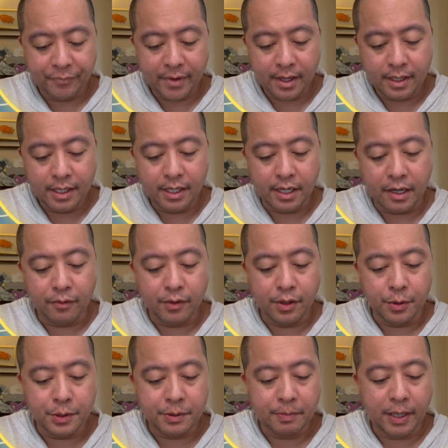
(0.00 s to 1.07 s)
I need to get rid of
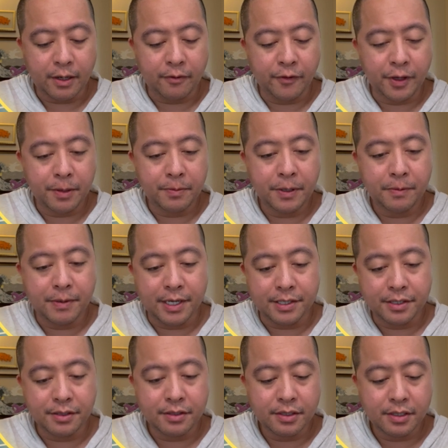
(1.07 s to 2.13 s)
those Battle VIP
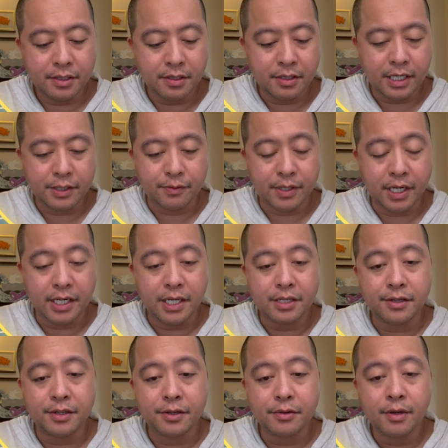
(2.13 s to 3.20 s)
passes. That's what I need to
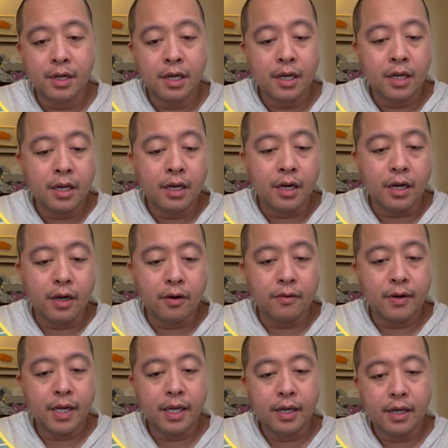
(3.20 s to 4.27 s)
do.
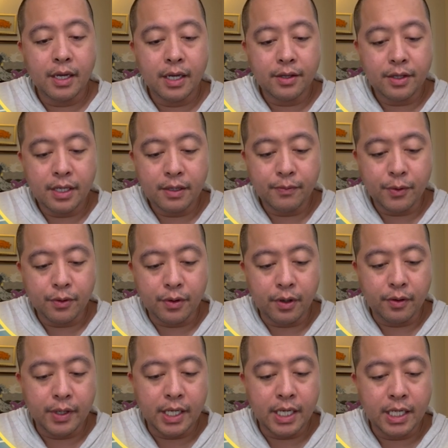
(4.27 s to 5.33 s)
Alright, and then we'll go
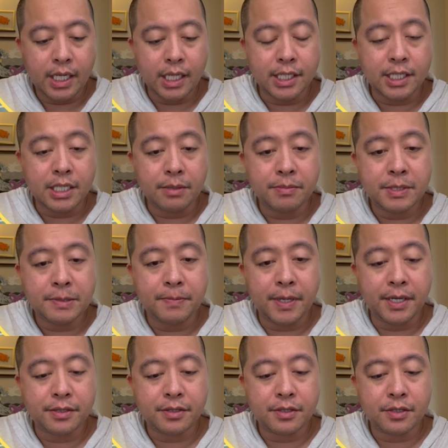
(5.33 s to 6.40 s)
ahead and
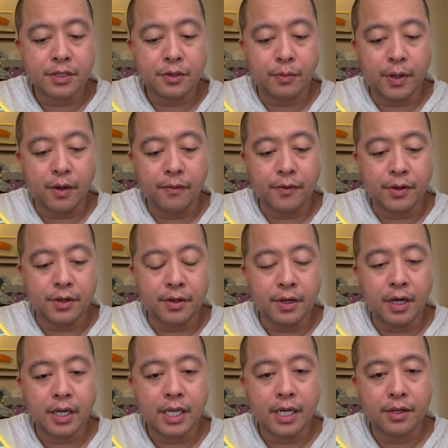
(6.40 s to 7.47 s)
Subspace Swell for the
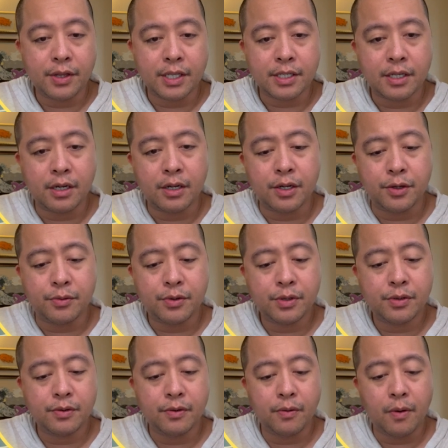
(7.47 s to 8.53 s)
knockout. That's going to do
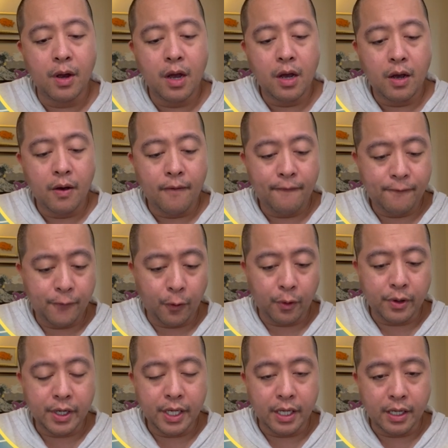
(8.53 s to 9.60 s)

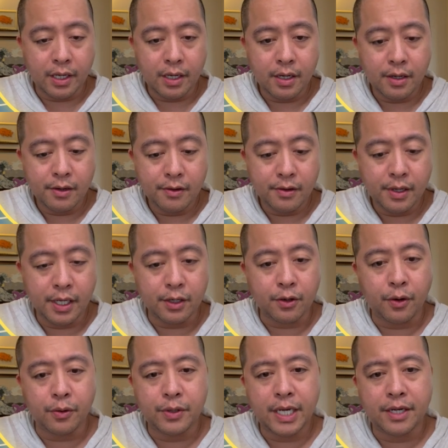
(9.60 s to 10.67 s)
240. It'll
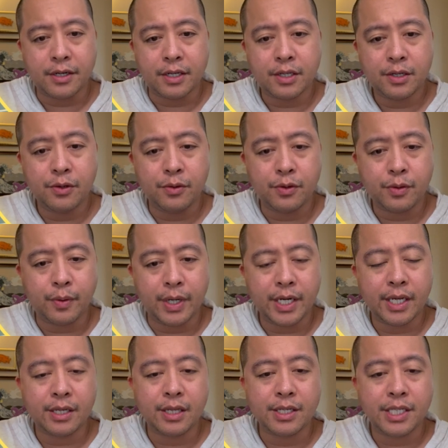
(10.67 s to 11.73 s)
go down to 220
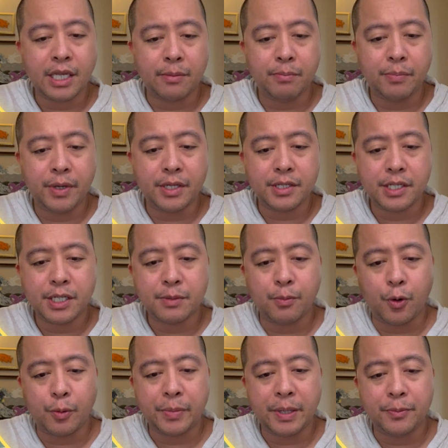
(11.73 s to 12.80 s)
unless they bench more
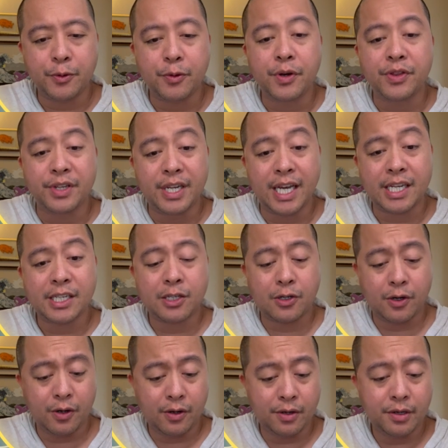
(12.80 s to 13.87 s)
people on the next
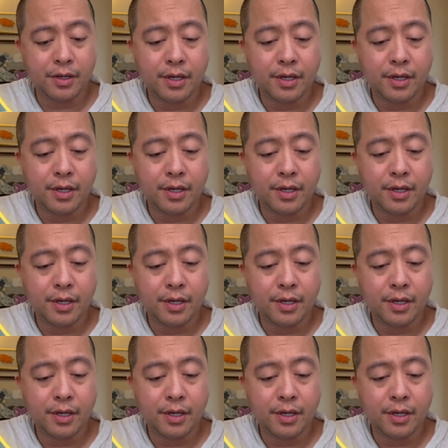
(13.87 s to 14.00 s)
turn.